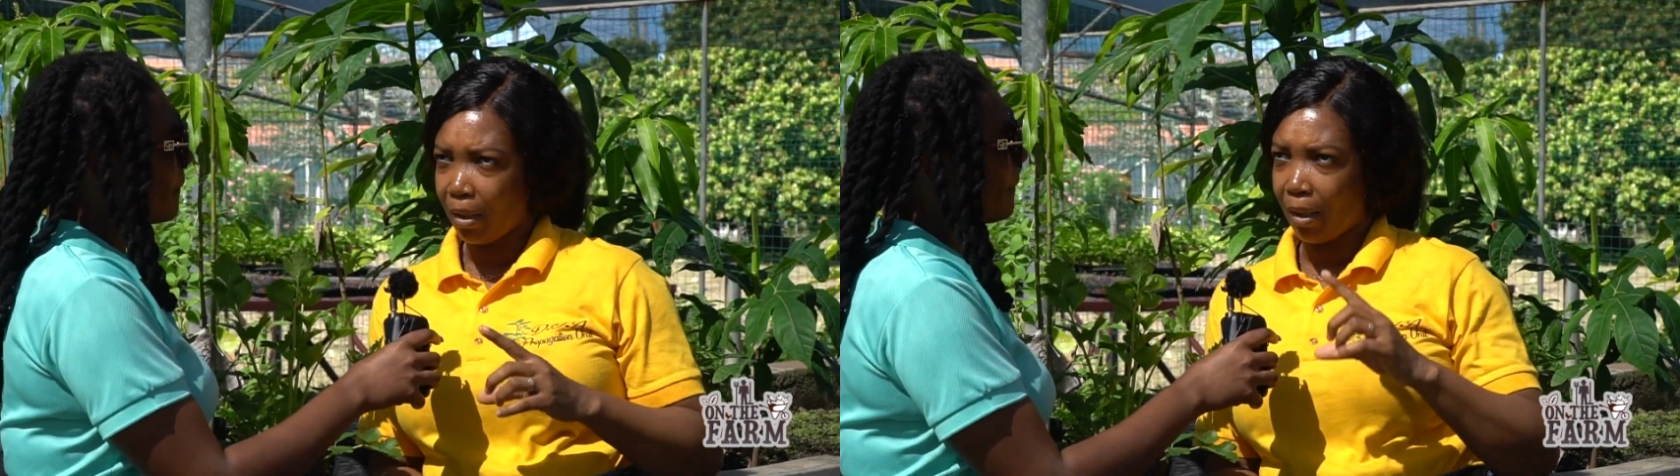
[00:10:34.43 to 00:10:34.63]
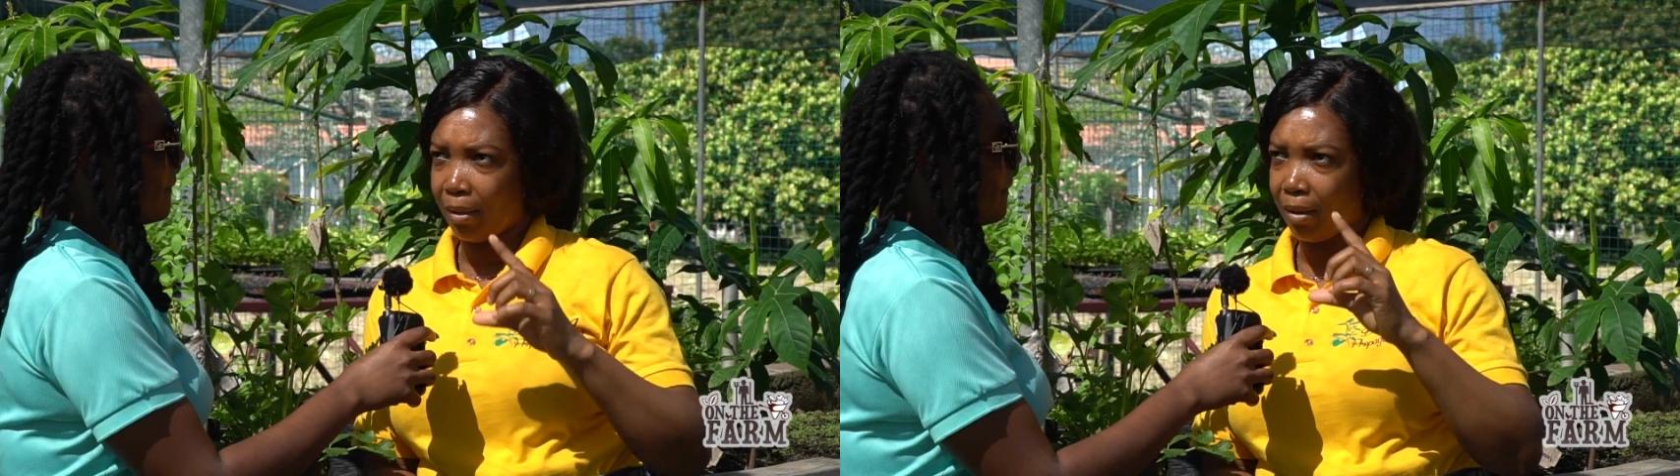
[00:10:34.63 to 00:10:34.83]

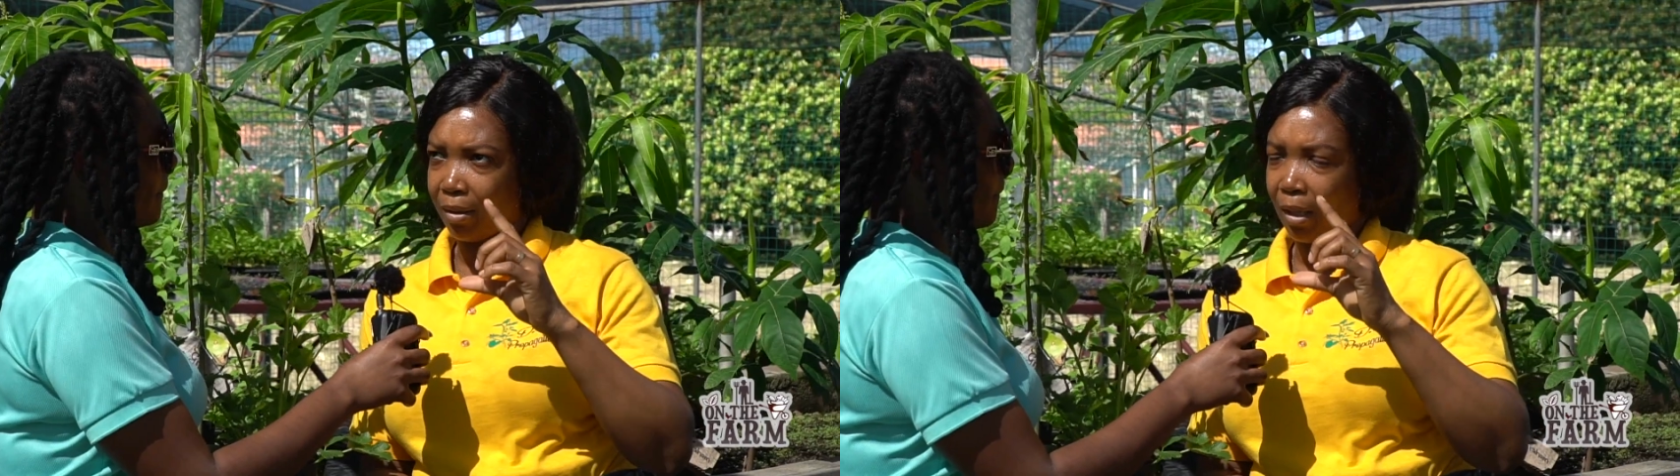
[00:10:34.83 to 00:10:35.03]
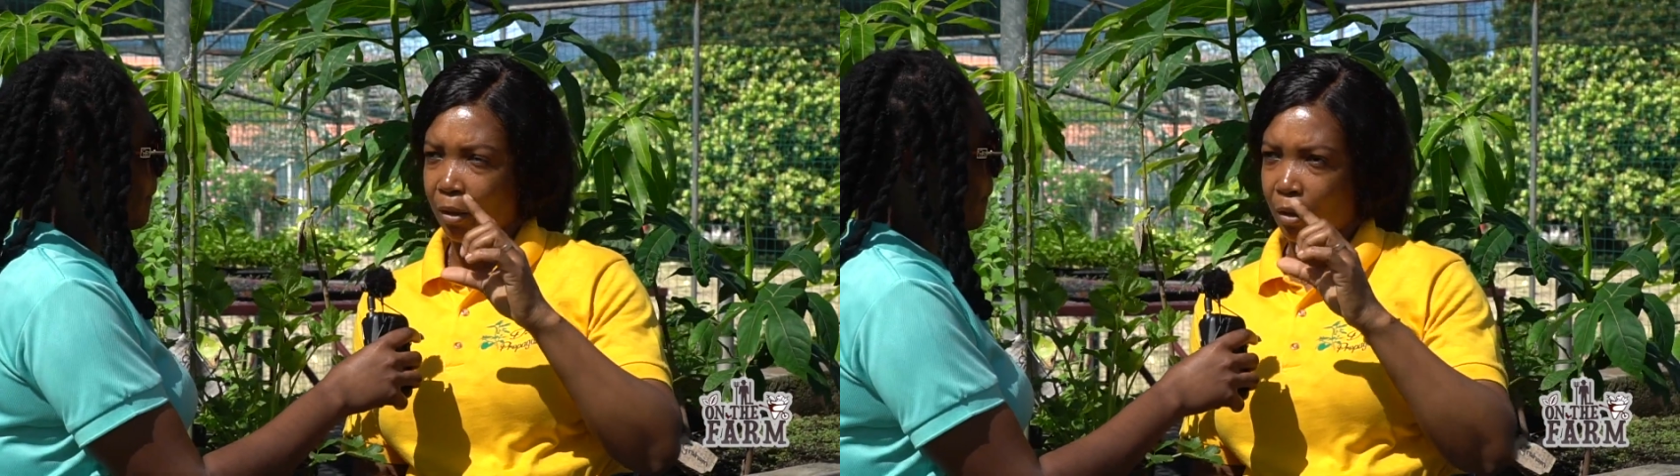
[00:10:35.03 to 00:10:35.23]
and the
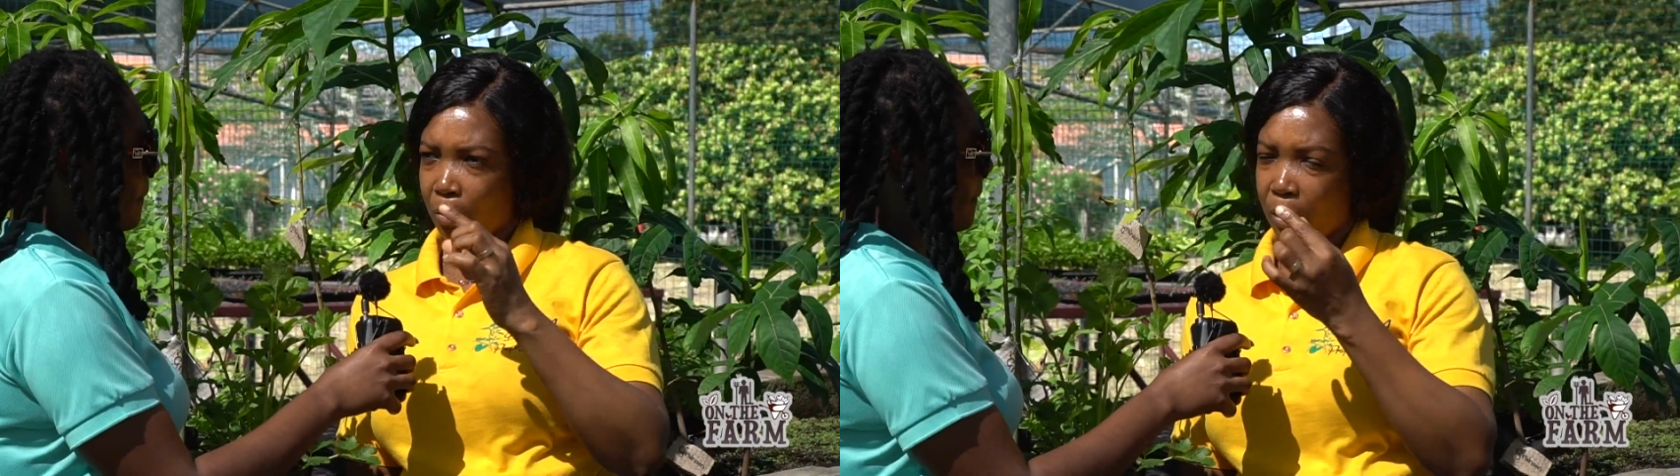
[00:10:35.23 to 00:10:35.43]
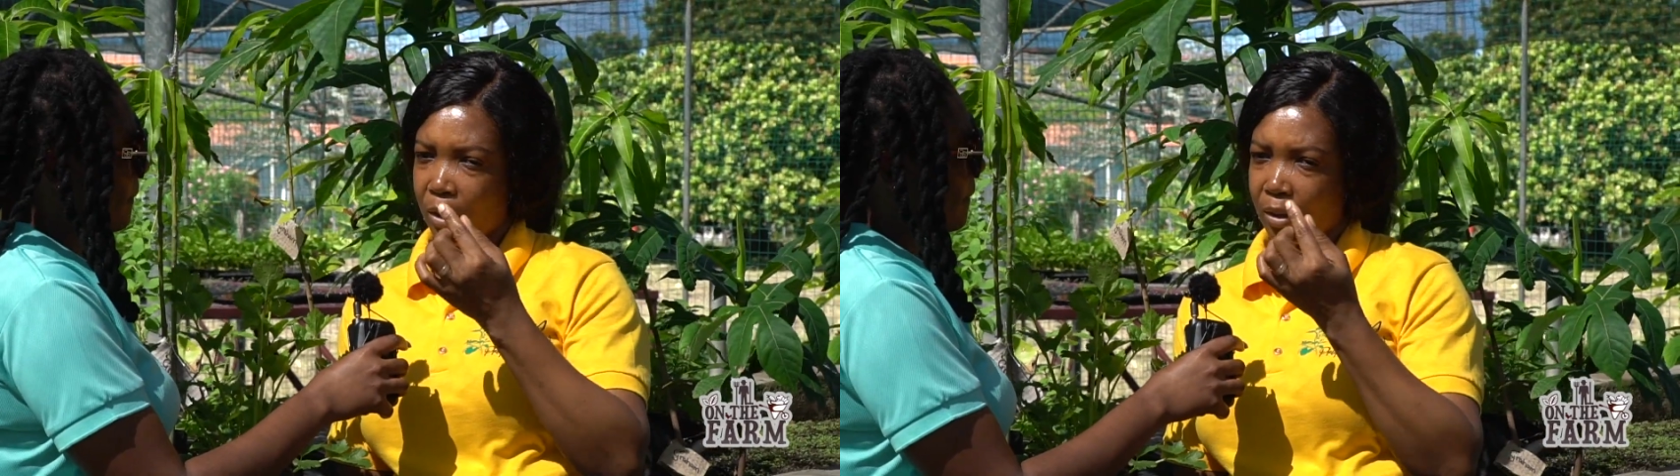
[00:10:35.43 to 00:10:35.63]
scion,
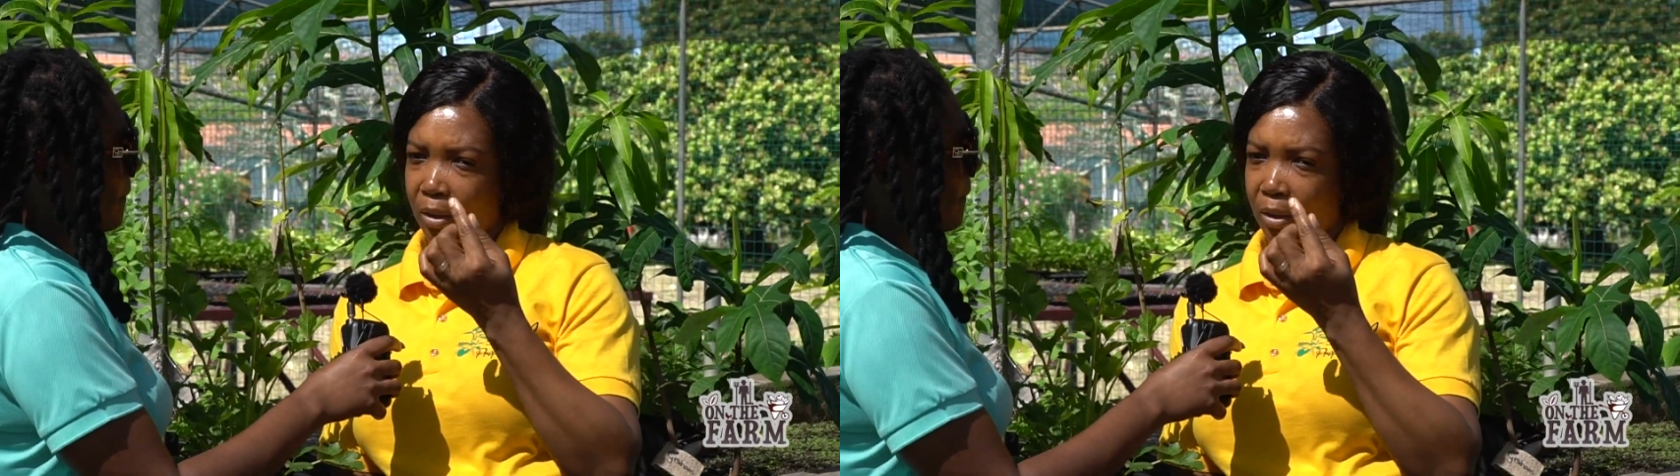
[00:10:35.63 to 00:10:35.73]
which is